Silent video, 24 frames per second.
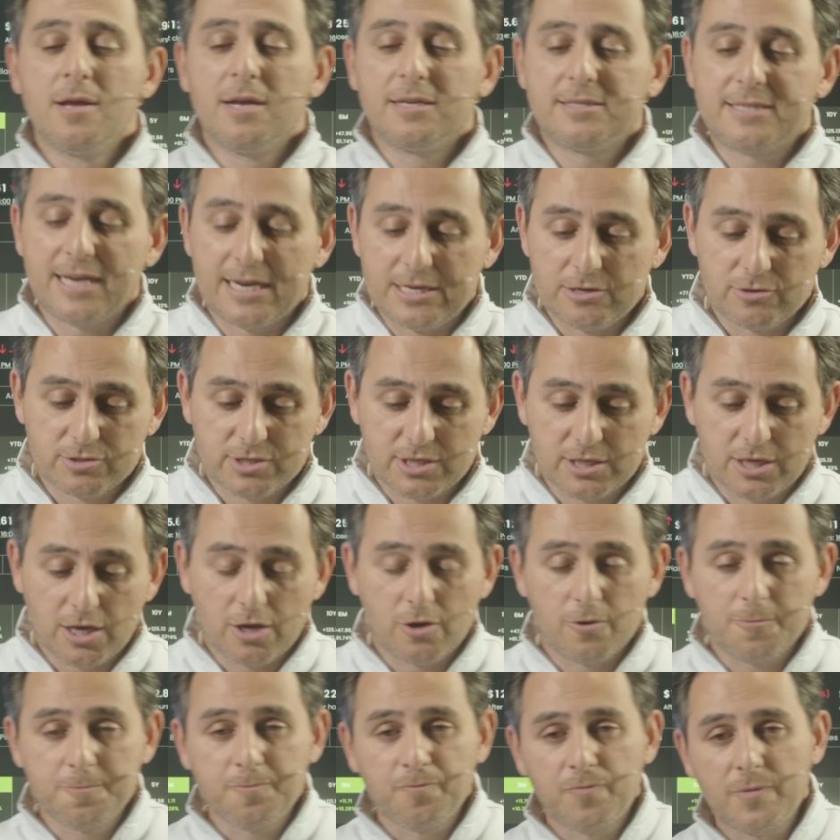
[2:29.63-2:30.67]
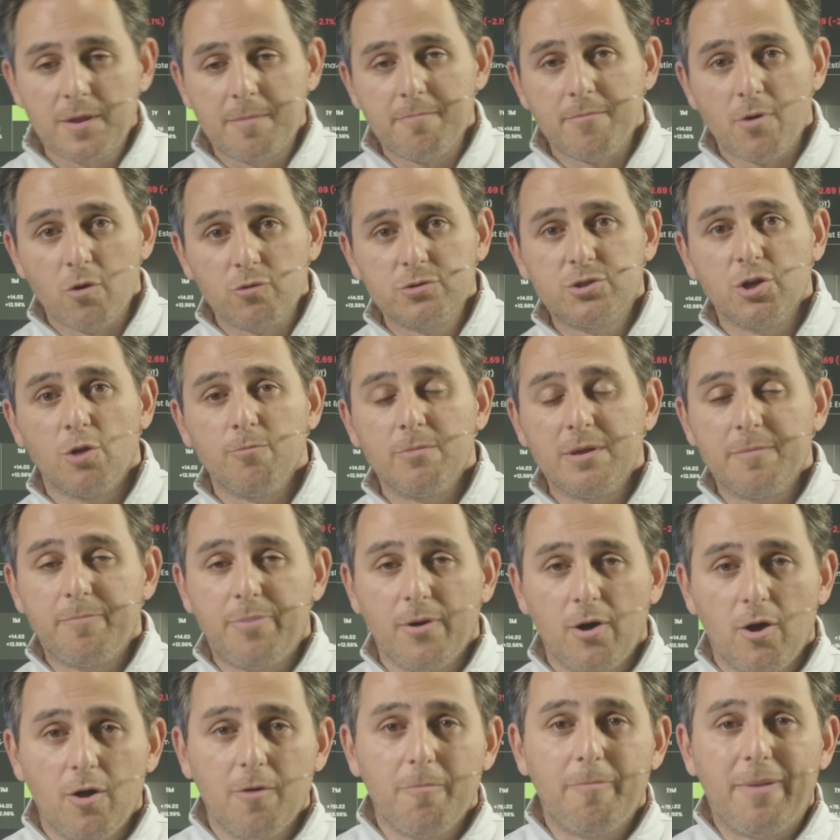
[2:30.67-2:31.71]
10 years ago, Mo told me,
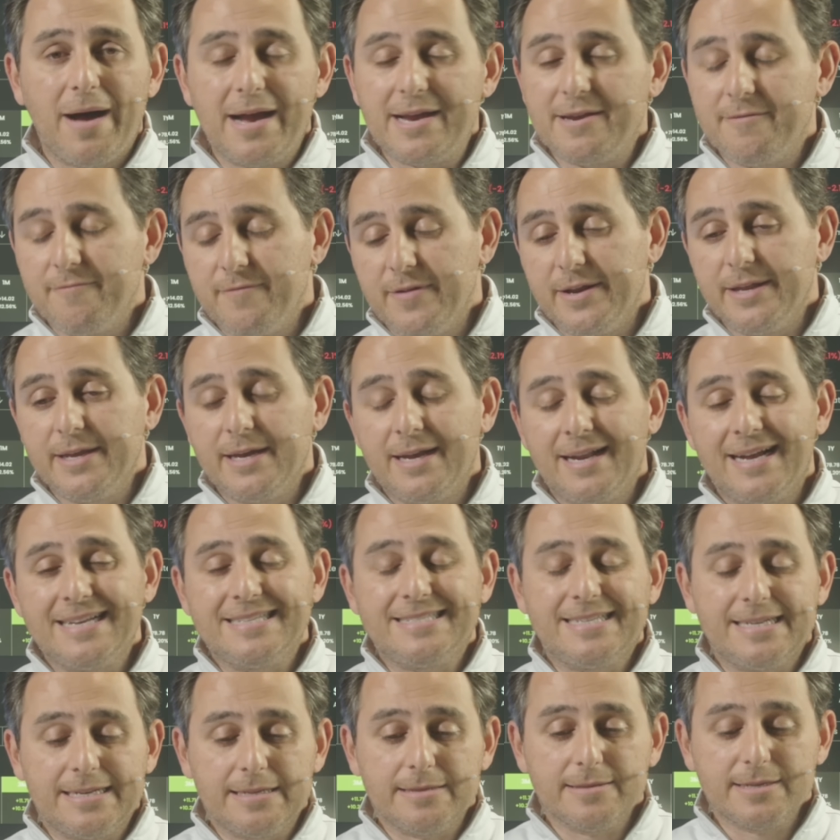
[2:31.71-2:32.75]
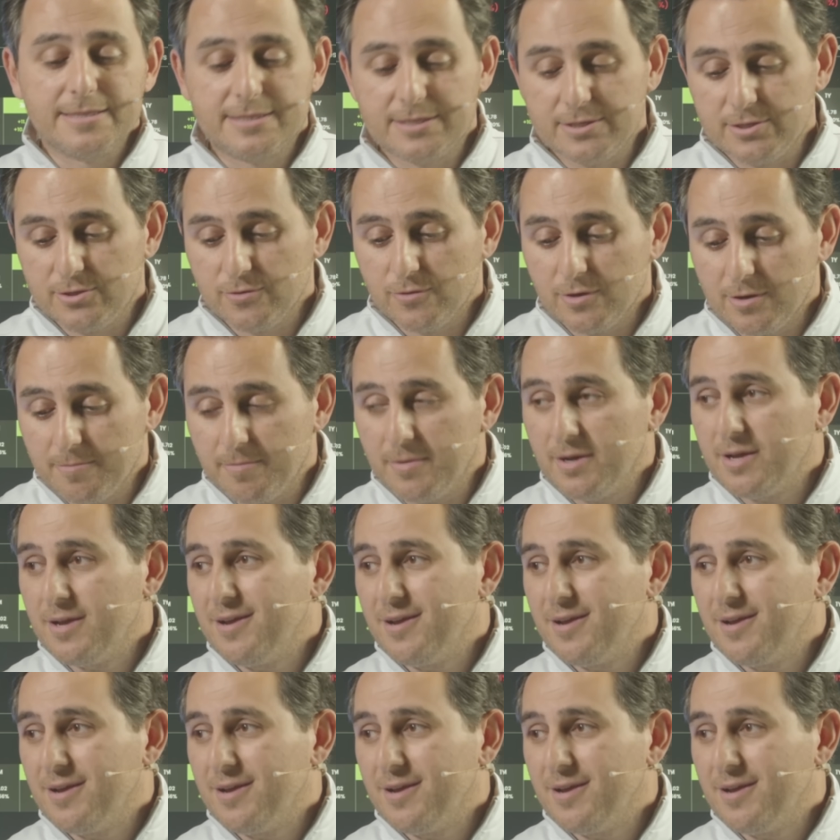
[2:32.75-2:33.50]
Paul, buy Nvidia, and I didn't listen to him.